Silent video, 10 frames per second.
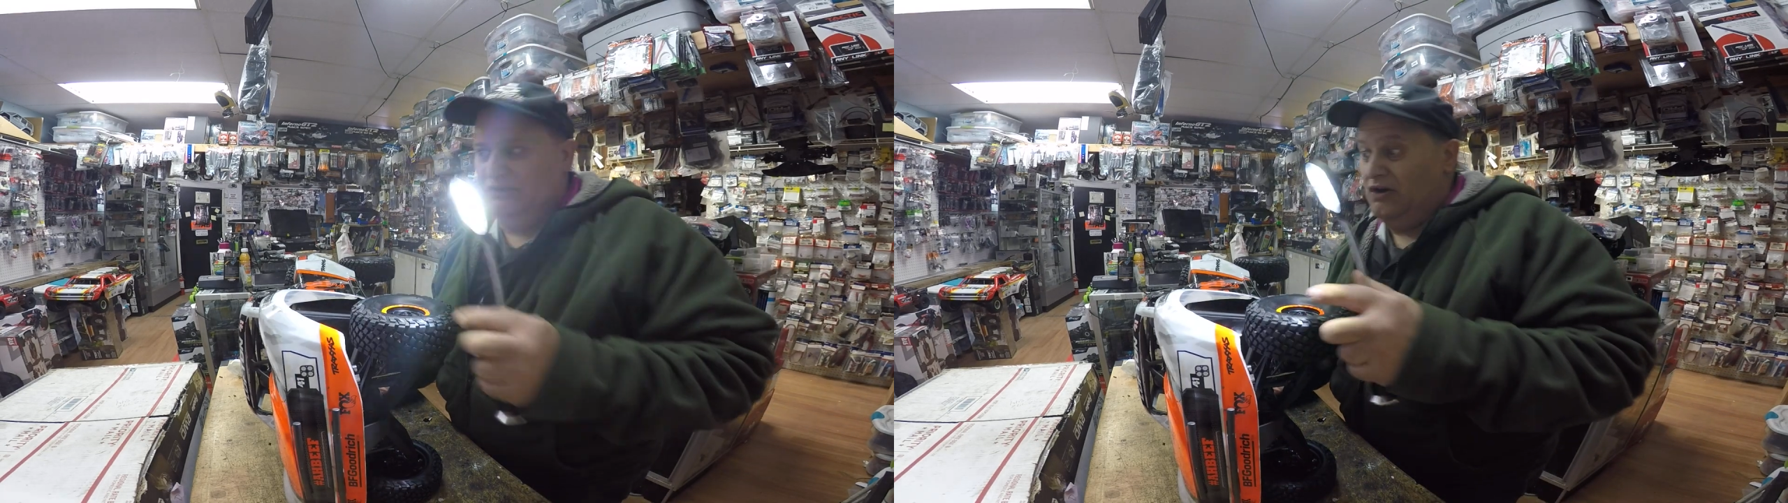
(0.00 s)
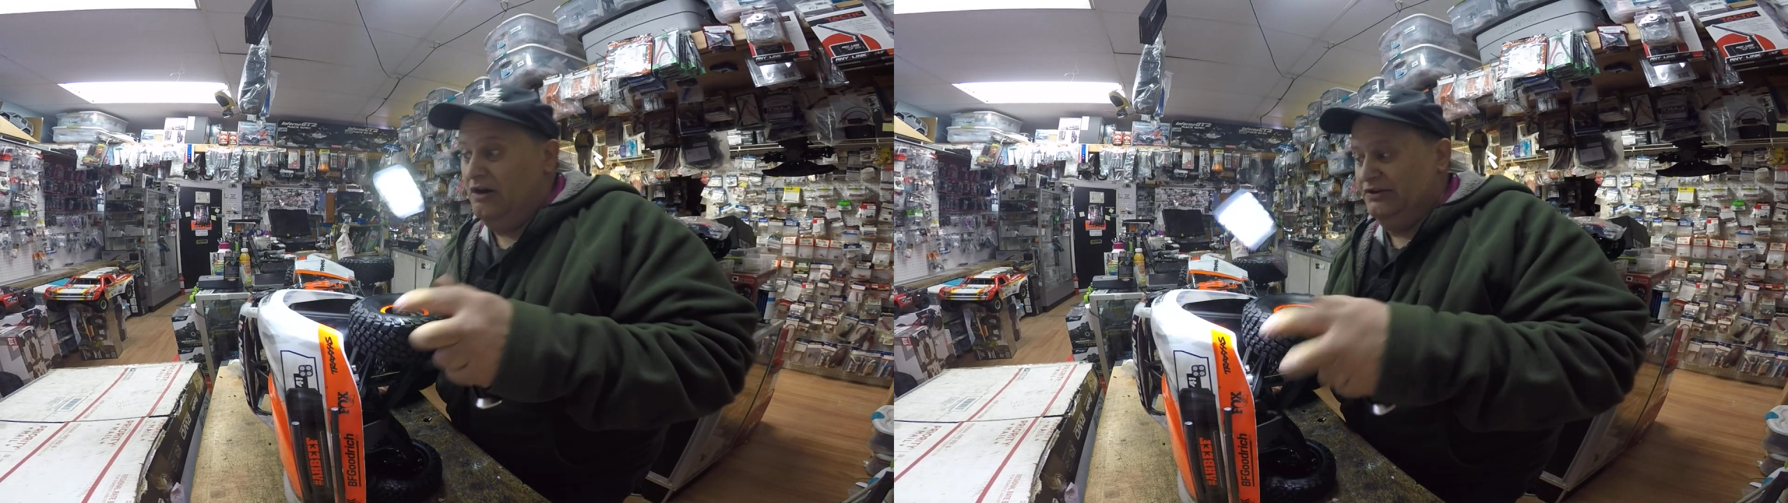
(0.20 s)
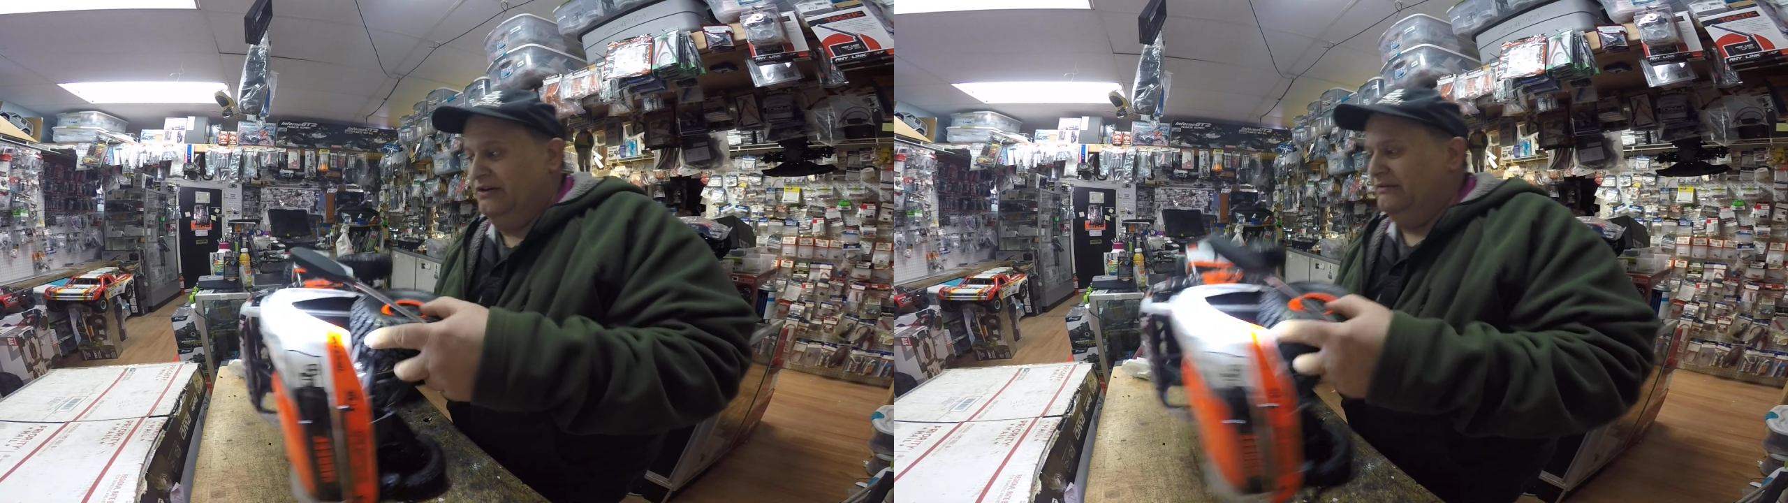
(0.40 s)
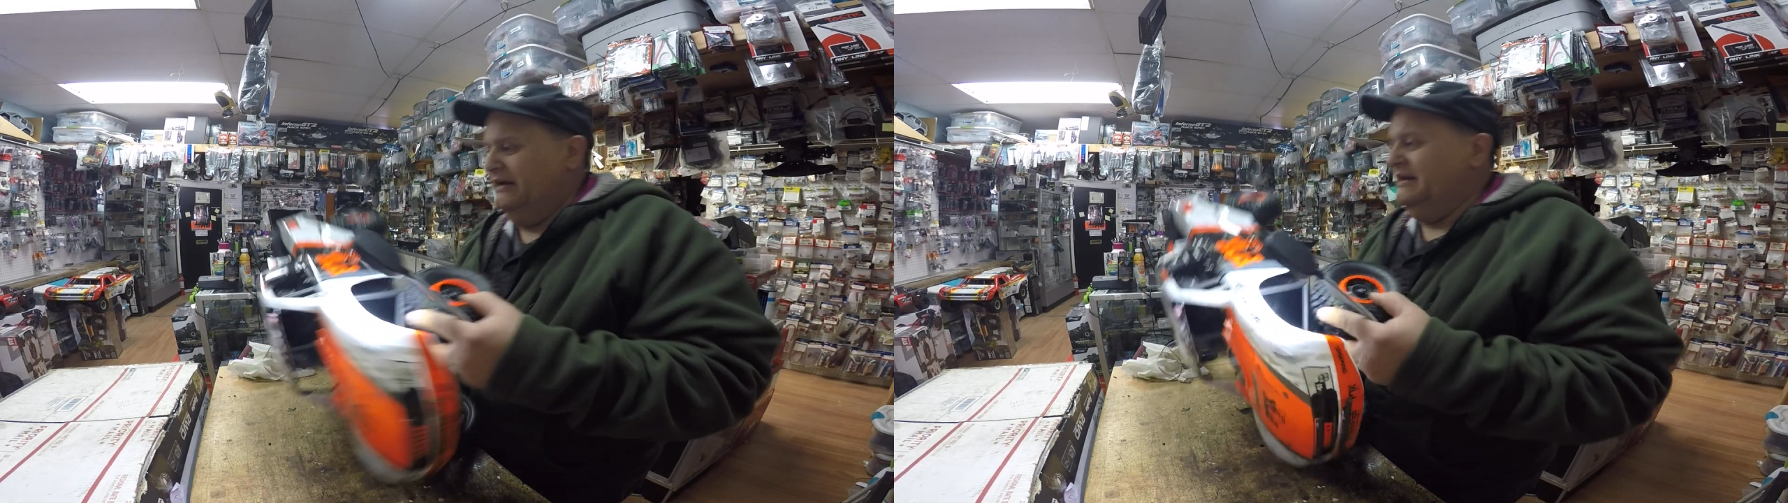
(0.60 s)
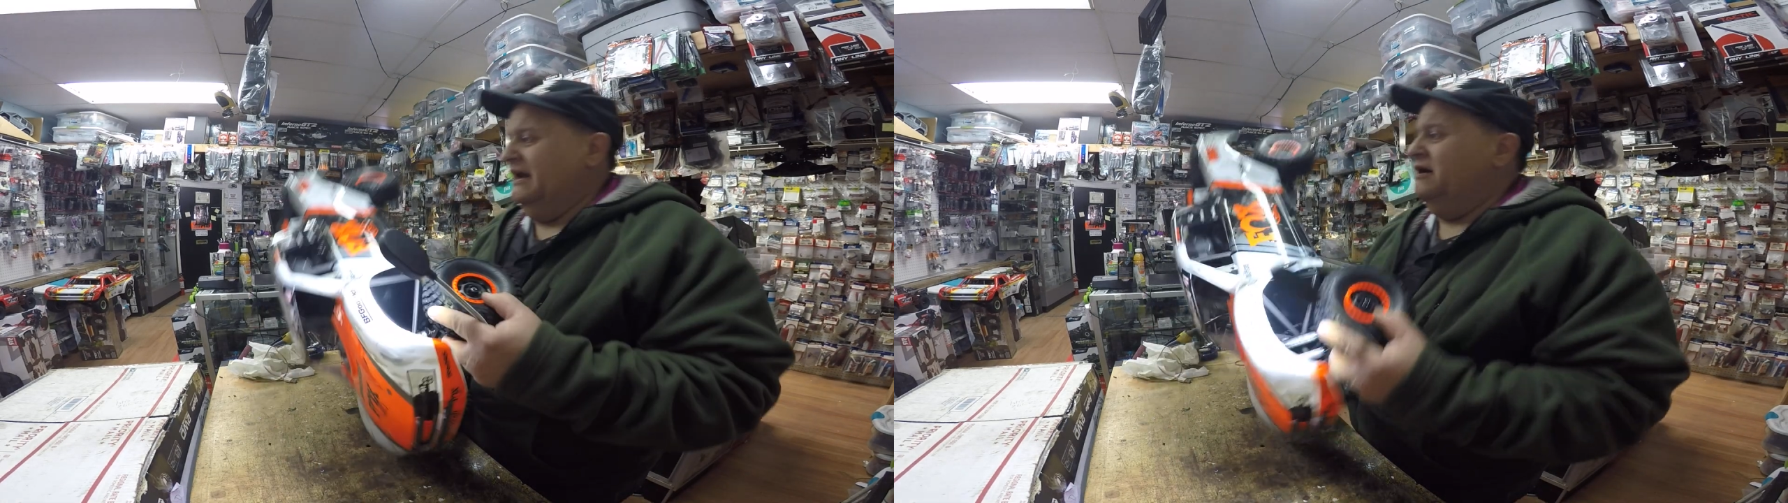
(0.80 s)
charger.
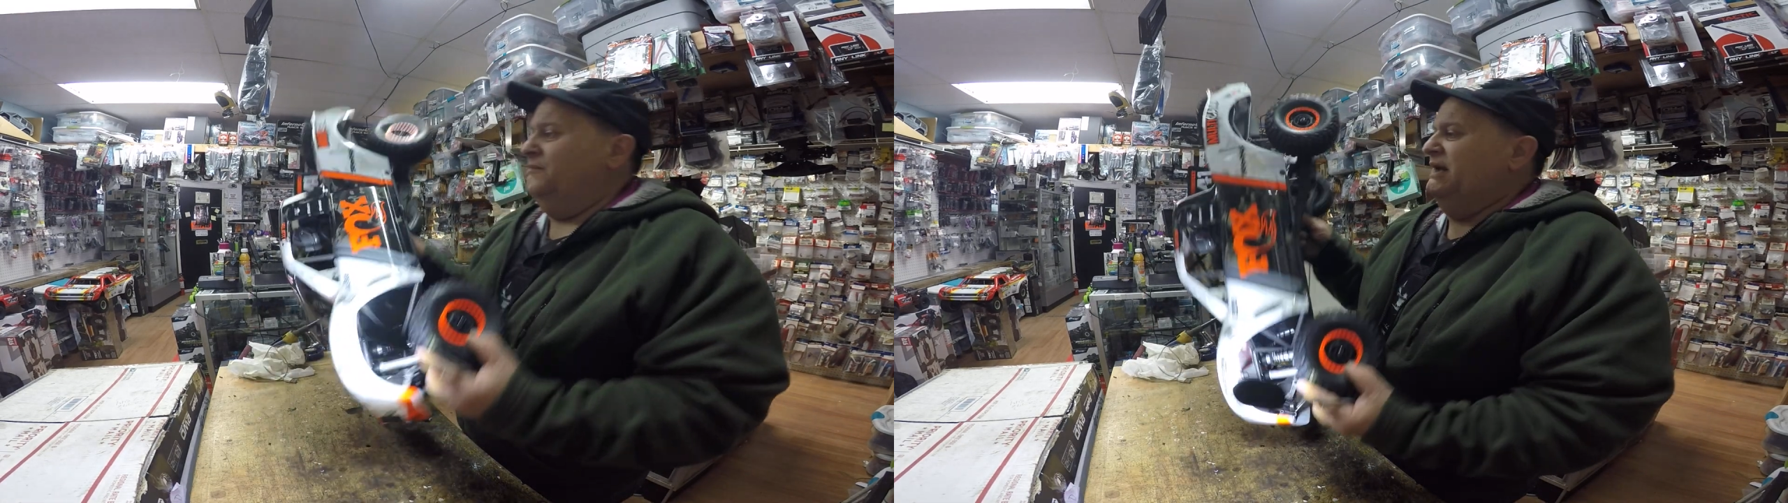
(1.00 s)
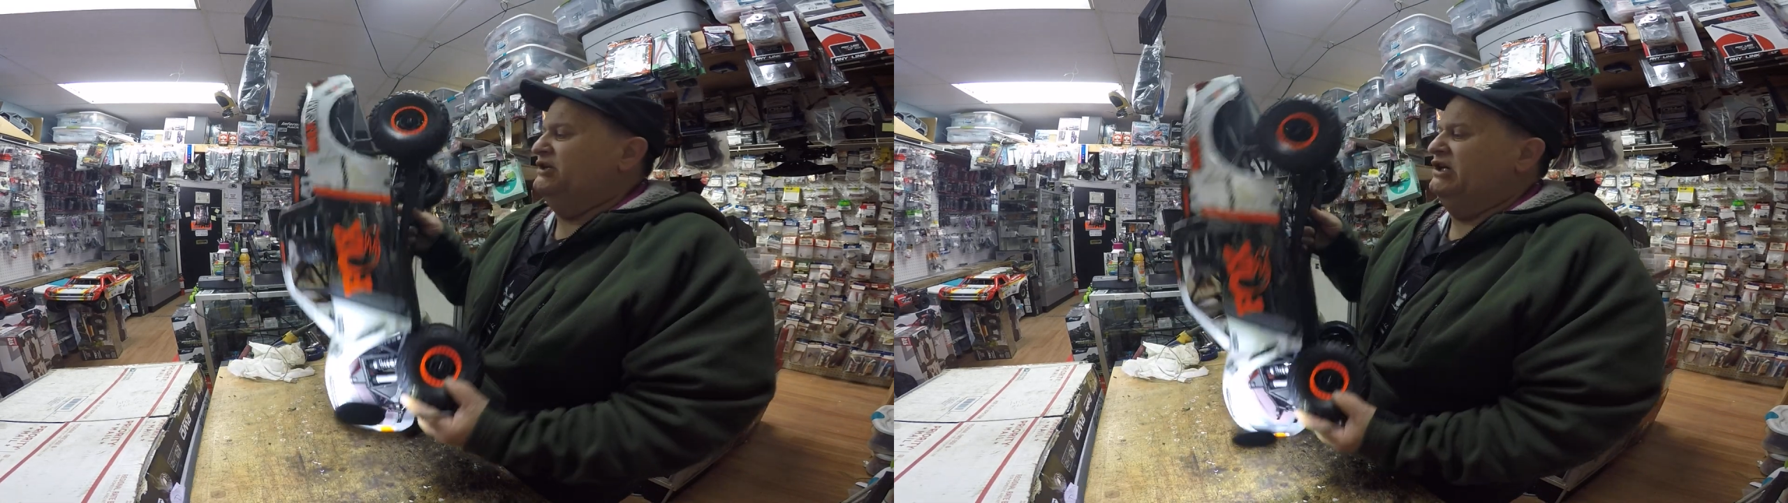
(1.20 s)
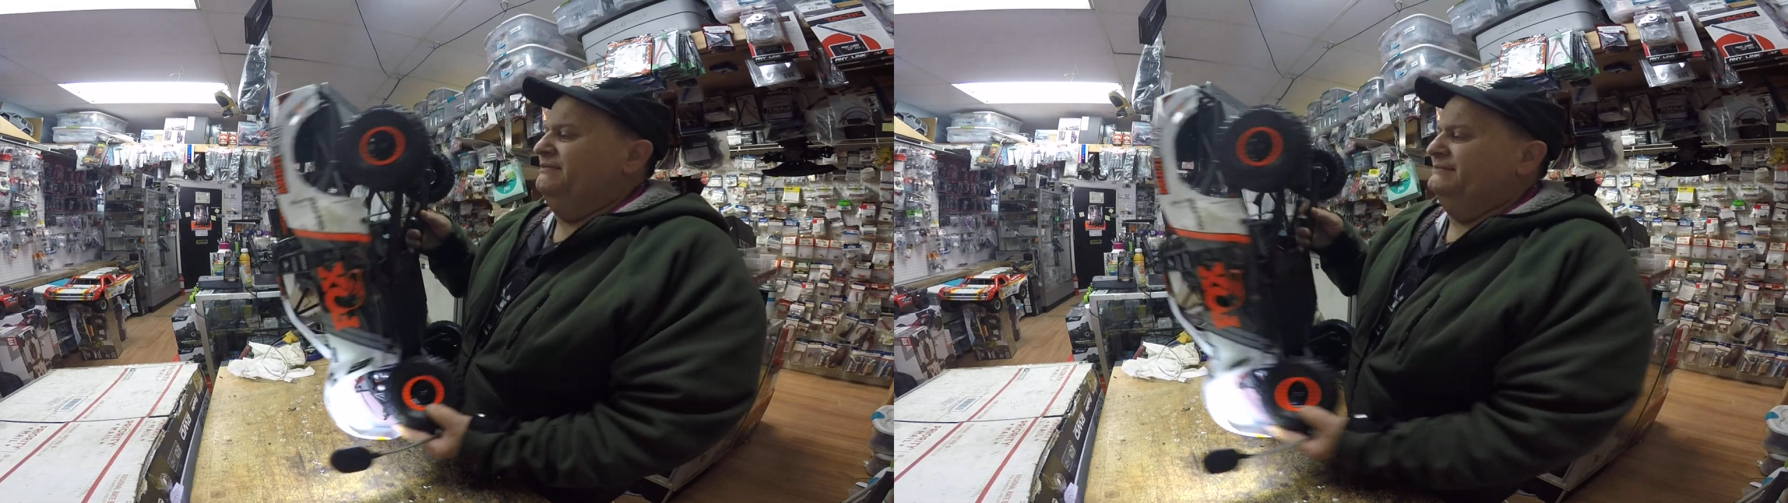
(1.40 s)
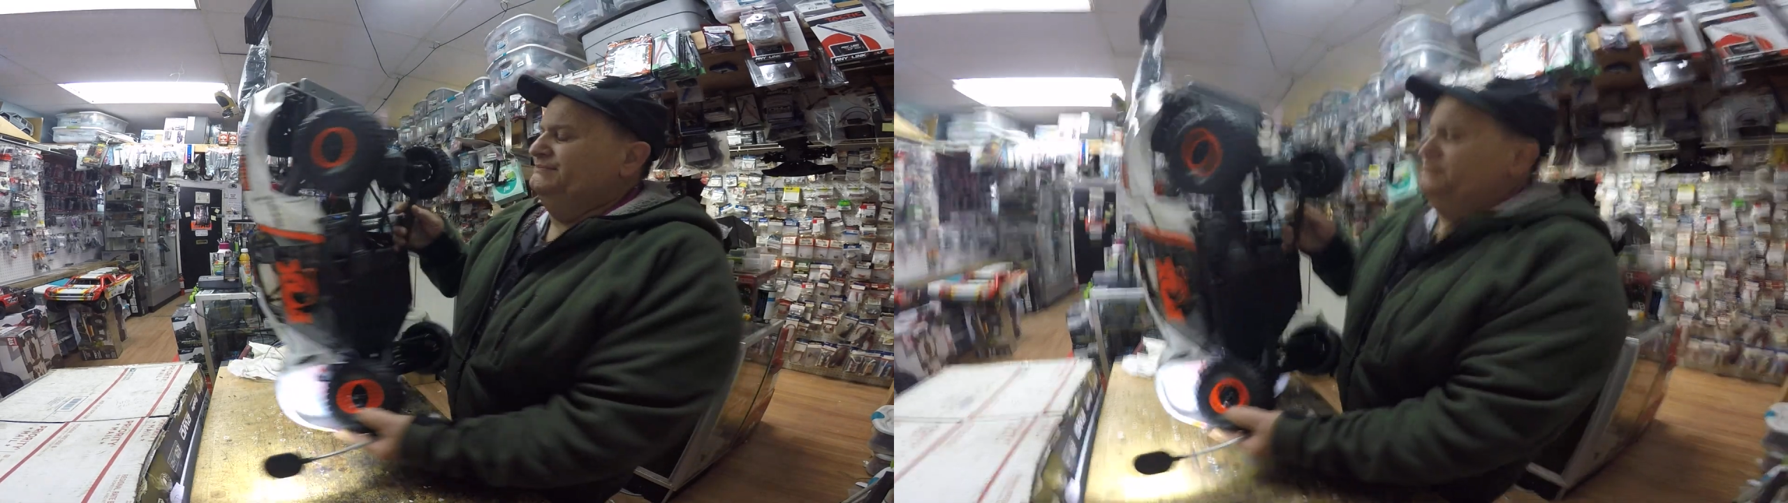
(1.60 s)
Again, I'll mention.